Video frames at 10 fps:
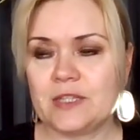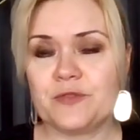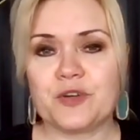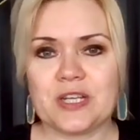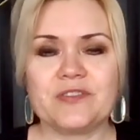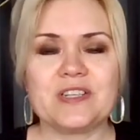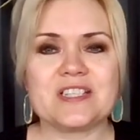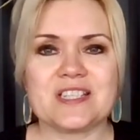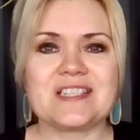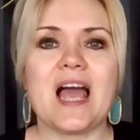The
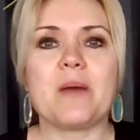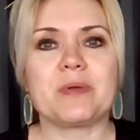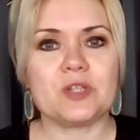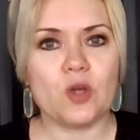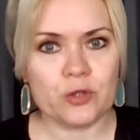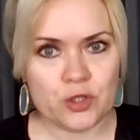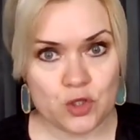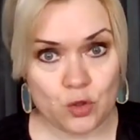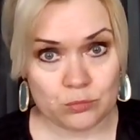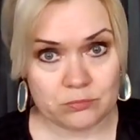forgiveness just happened on
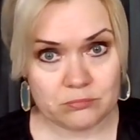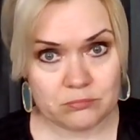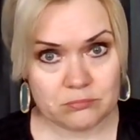its own